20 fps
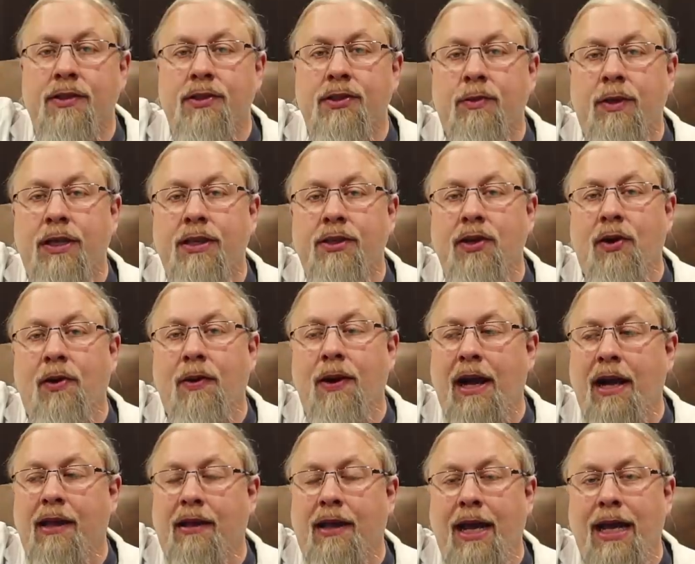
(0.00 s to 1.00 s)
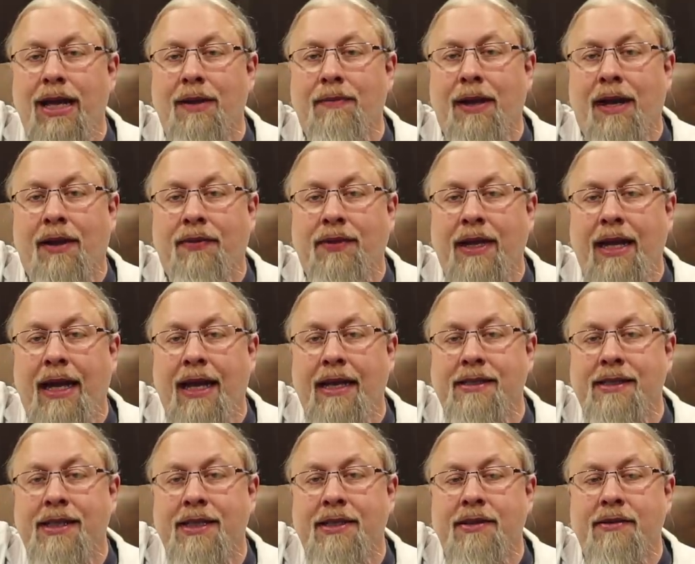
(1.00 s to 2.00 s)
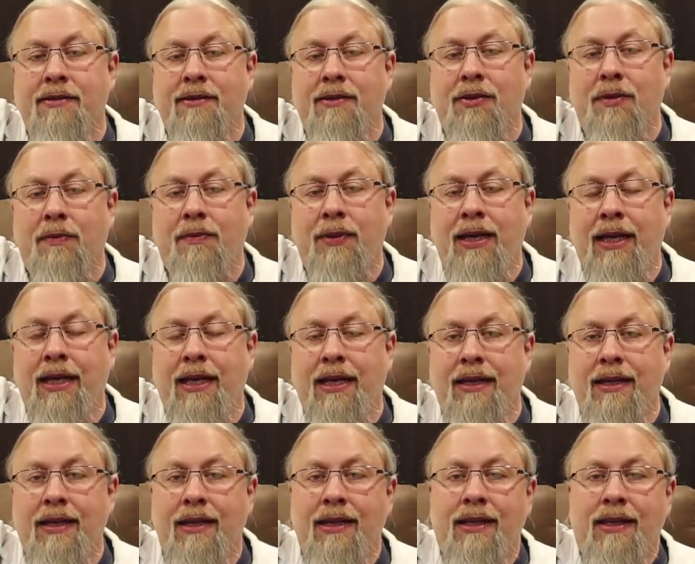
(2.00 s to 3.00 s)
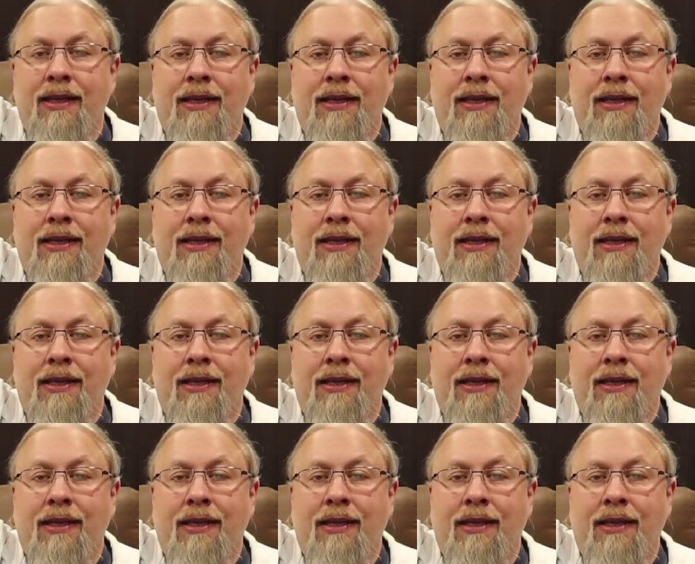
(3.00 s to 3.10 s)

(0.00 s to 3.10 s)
So what don't I like about the A C two hundred P?